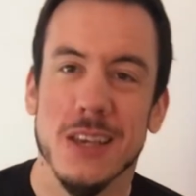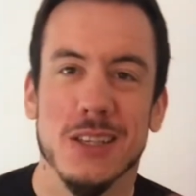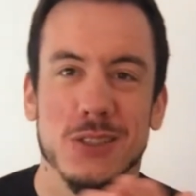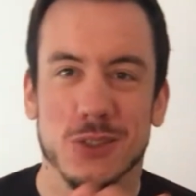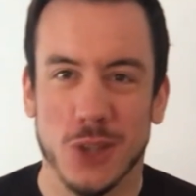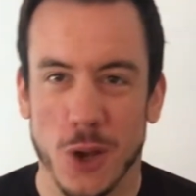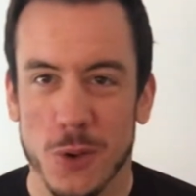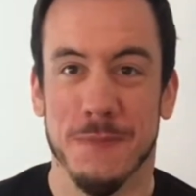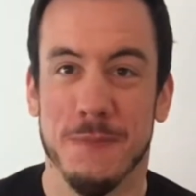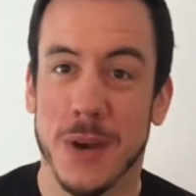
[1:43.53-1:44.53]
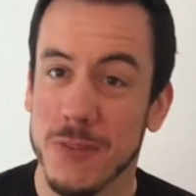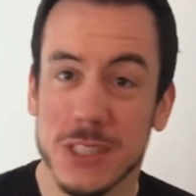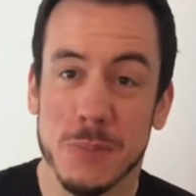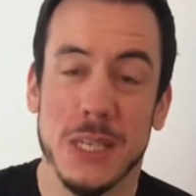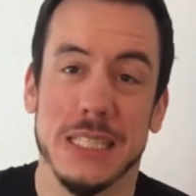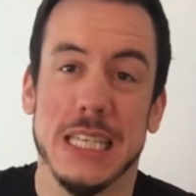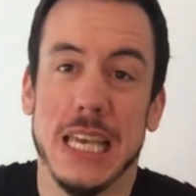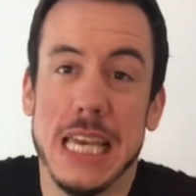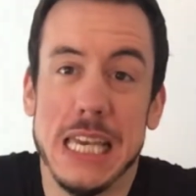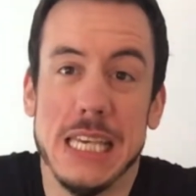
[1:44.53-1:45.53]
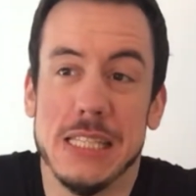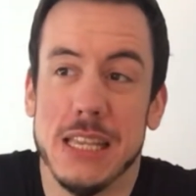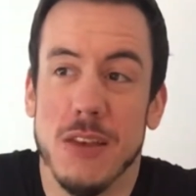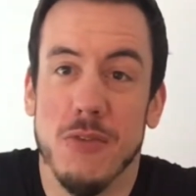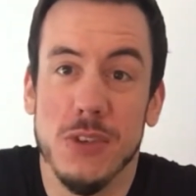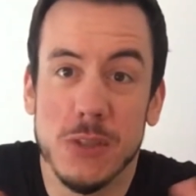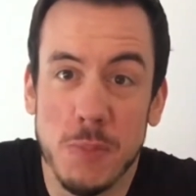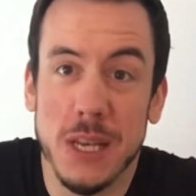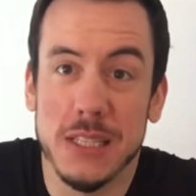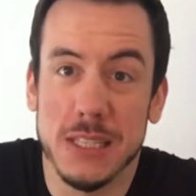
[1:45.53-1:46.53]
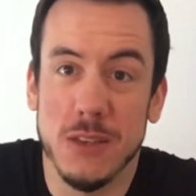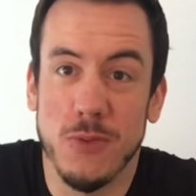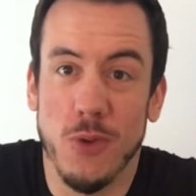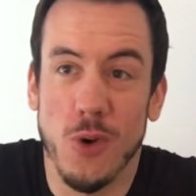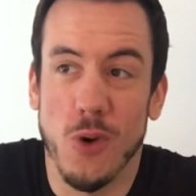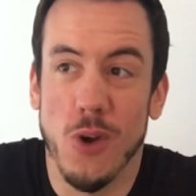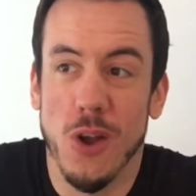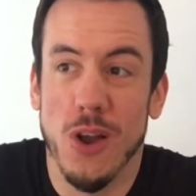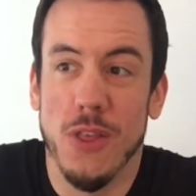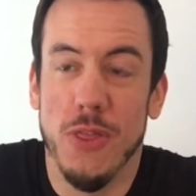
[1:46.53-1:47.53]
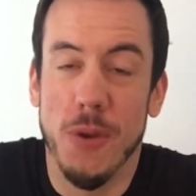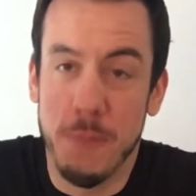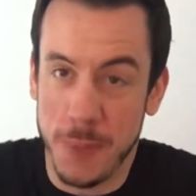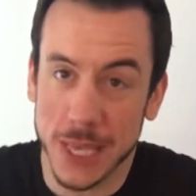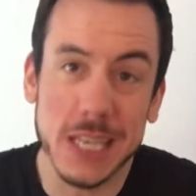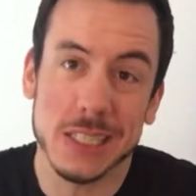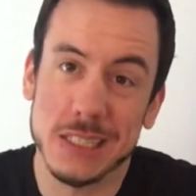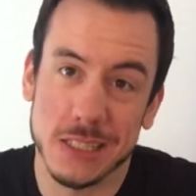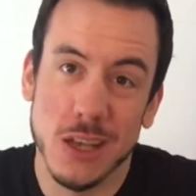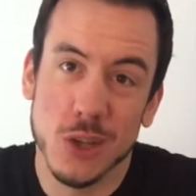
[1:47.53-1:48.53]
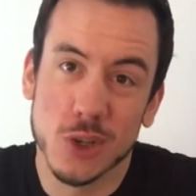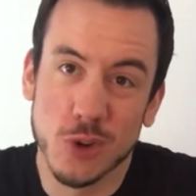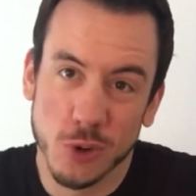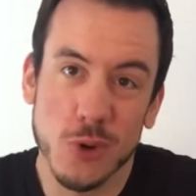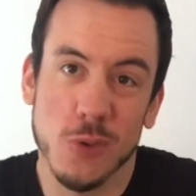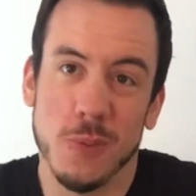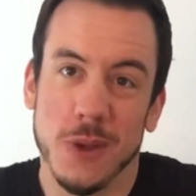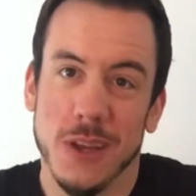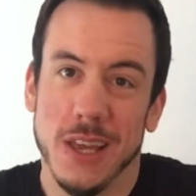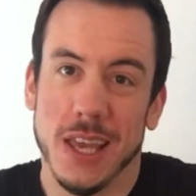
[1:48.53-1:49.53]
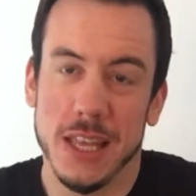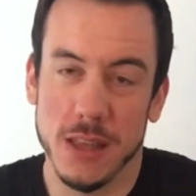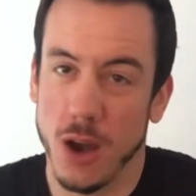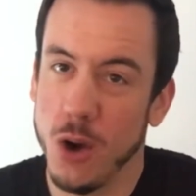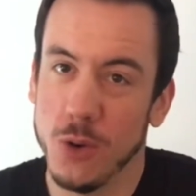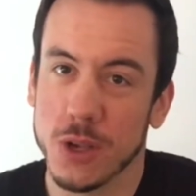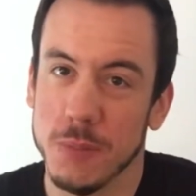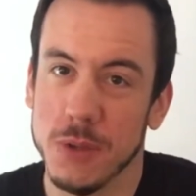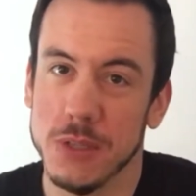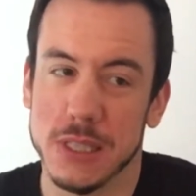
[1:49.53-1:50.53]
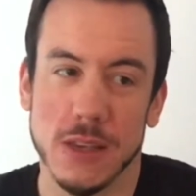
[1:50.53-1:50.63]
So bi-visibility is visibility for the biggest group in the whole community.